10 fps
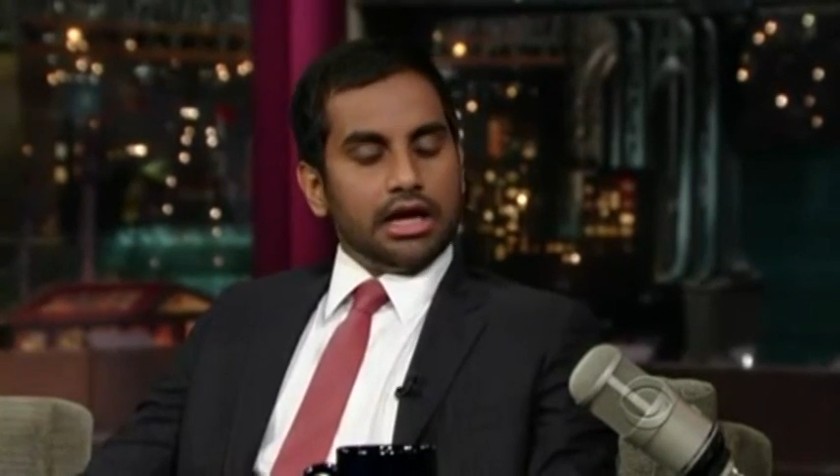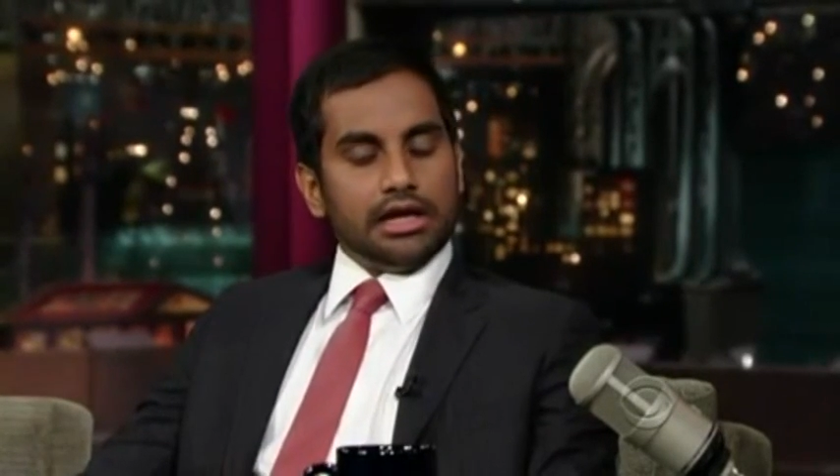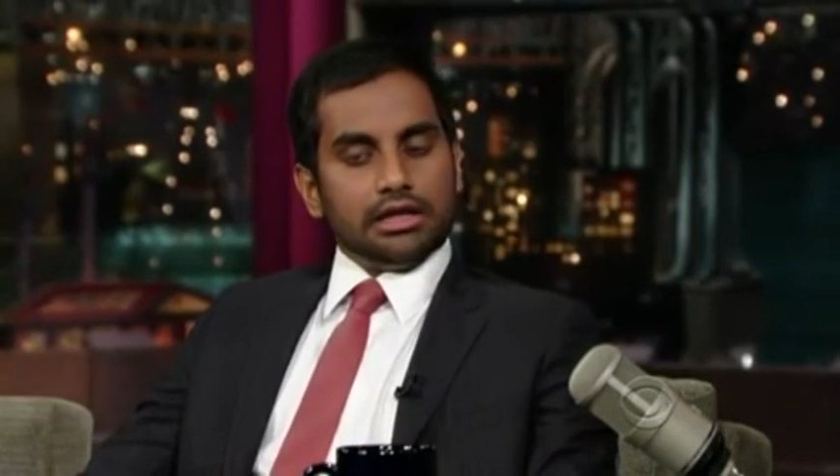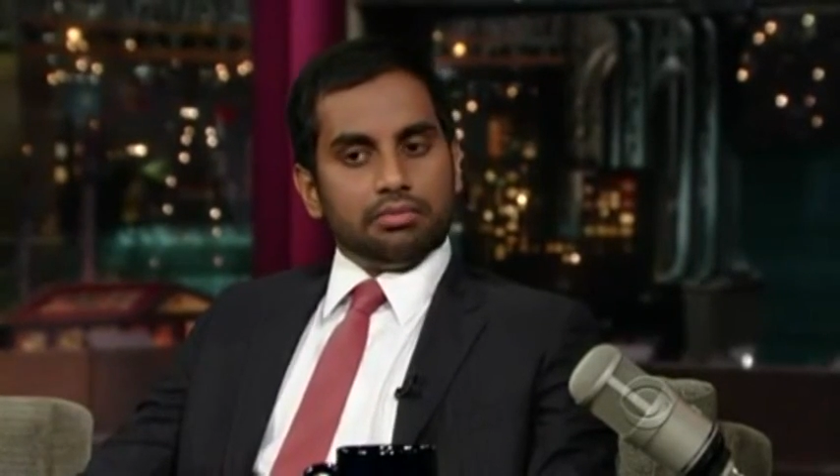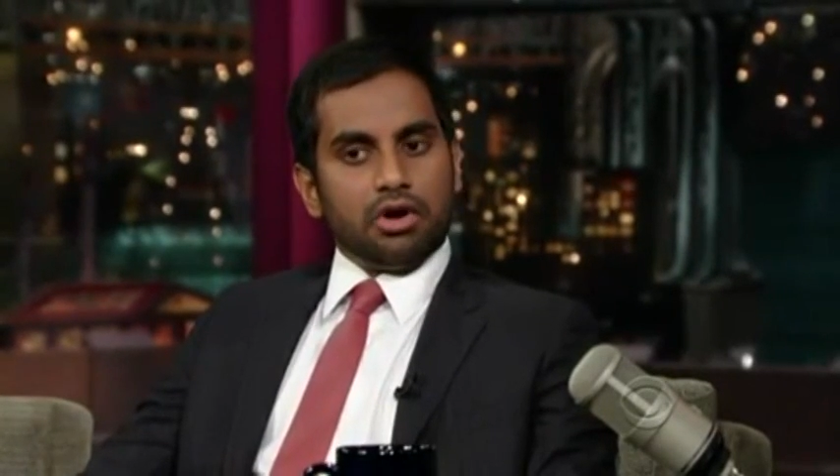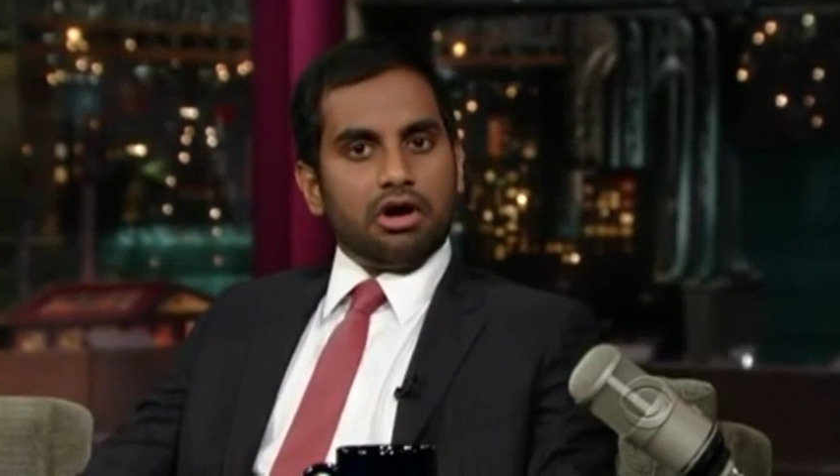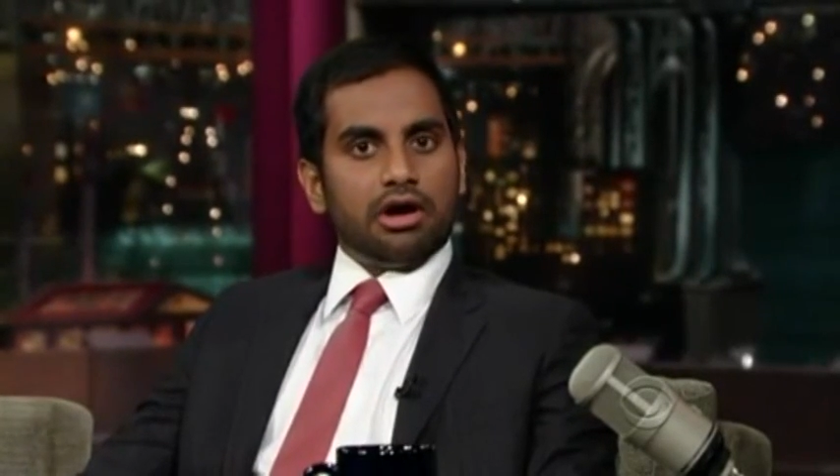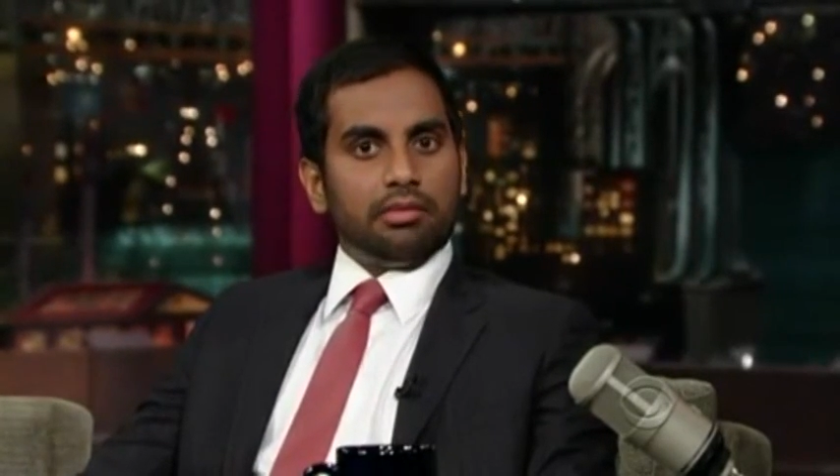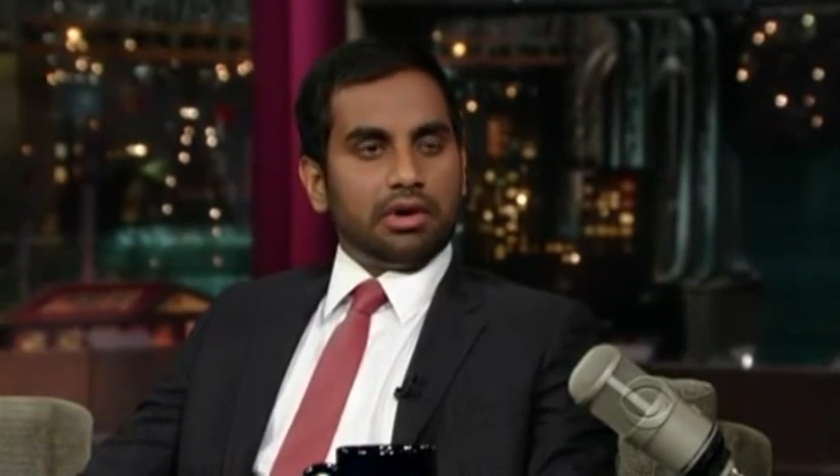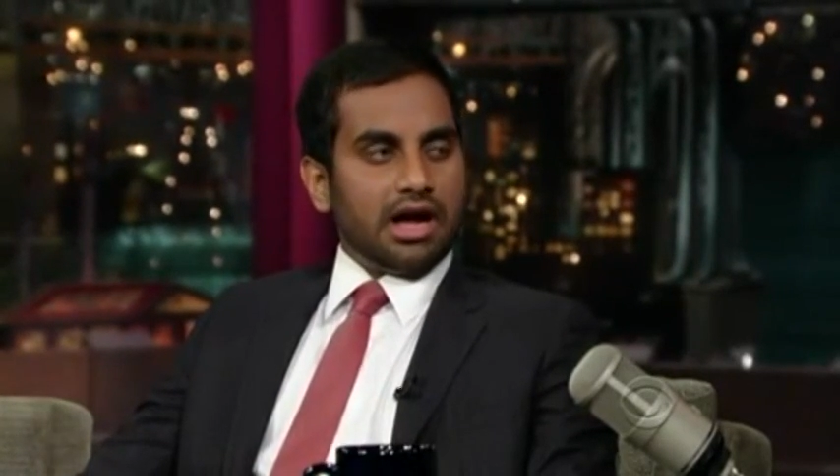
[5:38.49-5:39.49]
in the
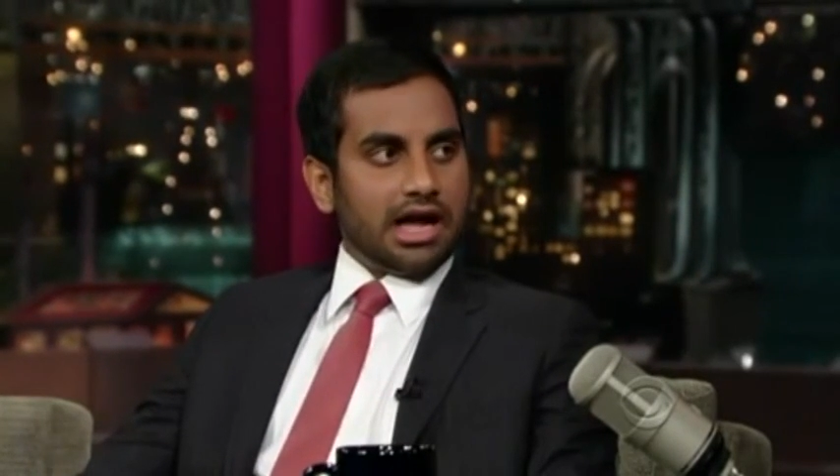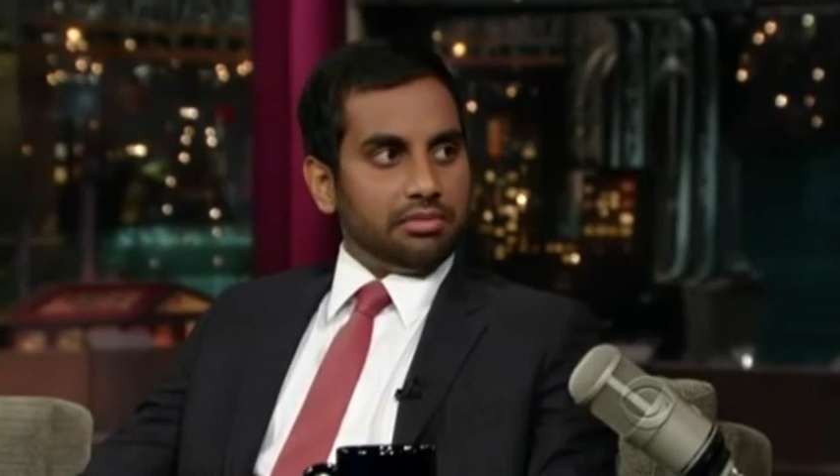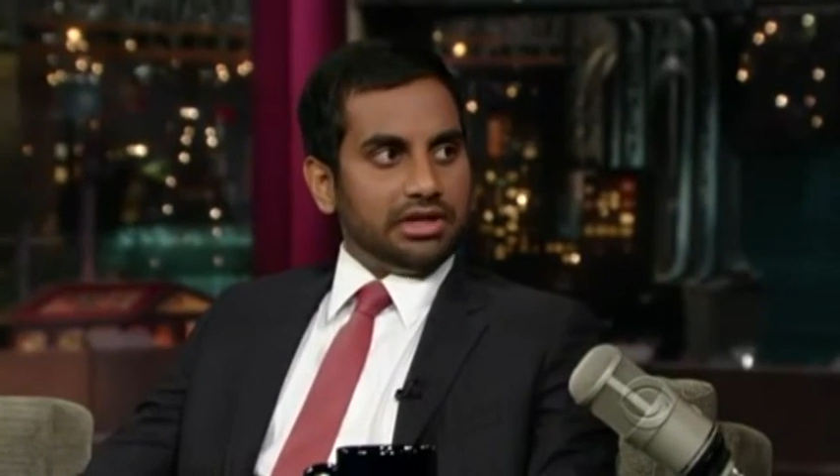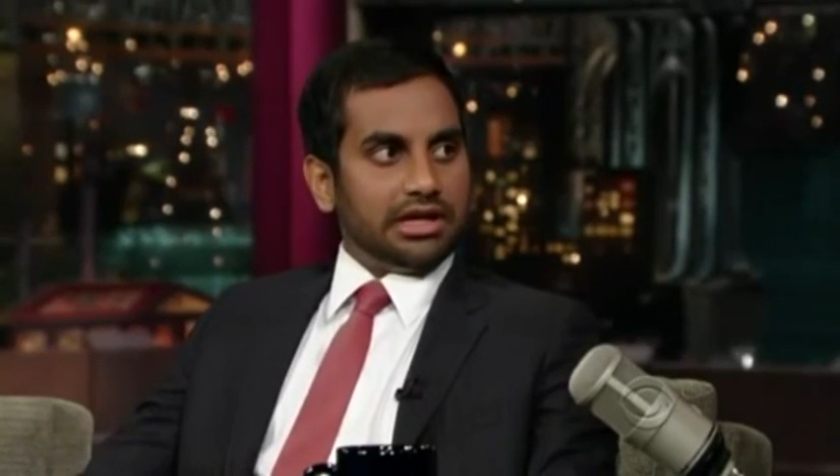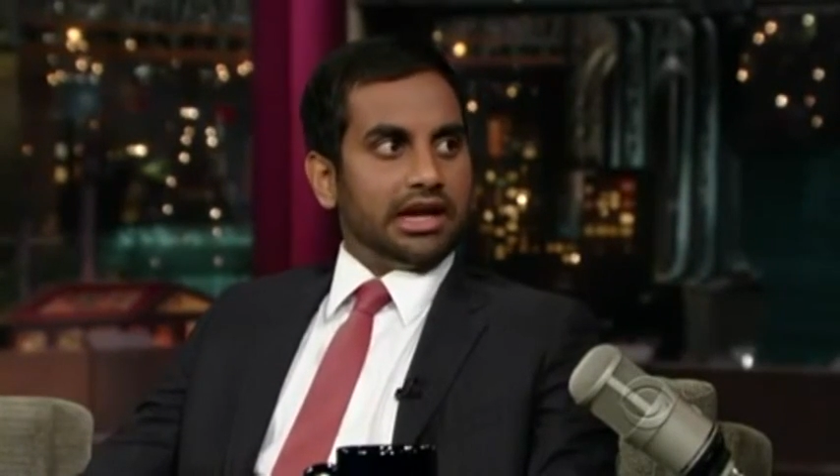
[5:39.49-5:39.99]
bar behind me,